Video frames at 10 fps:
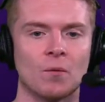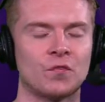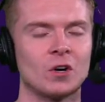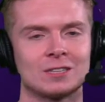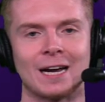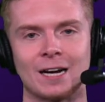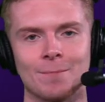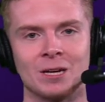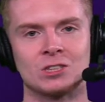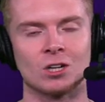But first, I got
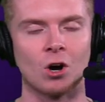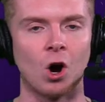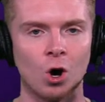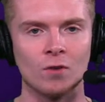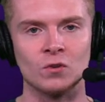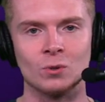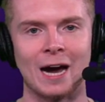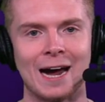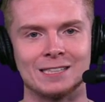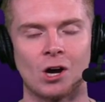to make sure all of you
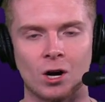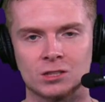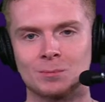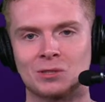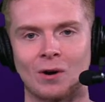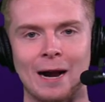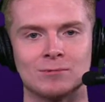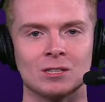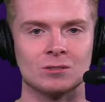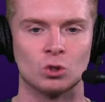guys are
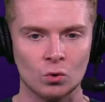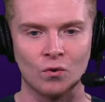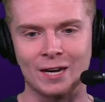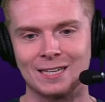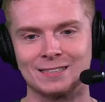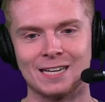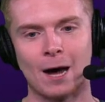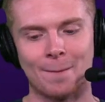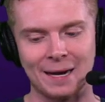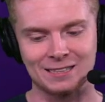subscribed here to Vikings
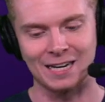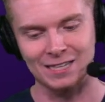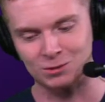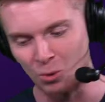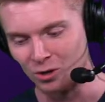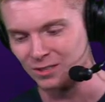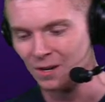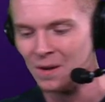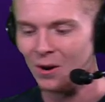Now by Chat Sports.